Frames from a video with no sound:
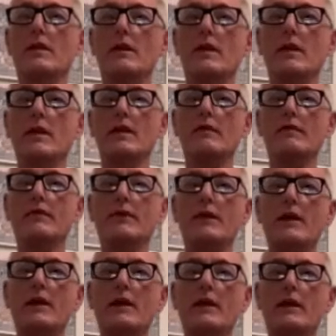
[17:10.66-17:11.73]
In for
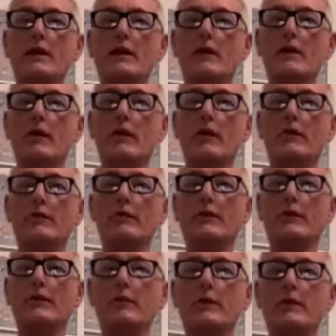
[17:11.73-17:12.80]
8 and then hold for
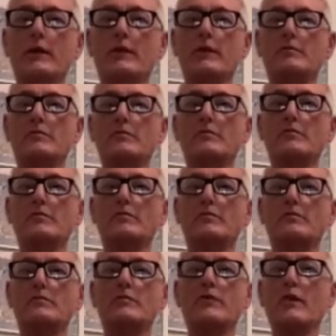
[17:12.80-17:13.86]
3.
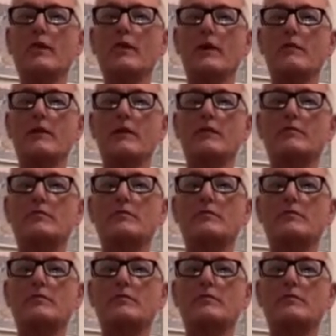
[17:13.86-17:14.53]
4, I mean.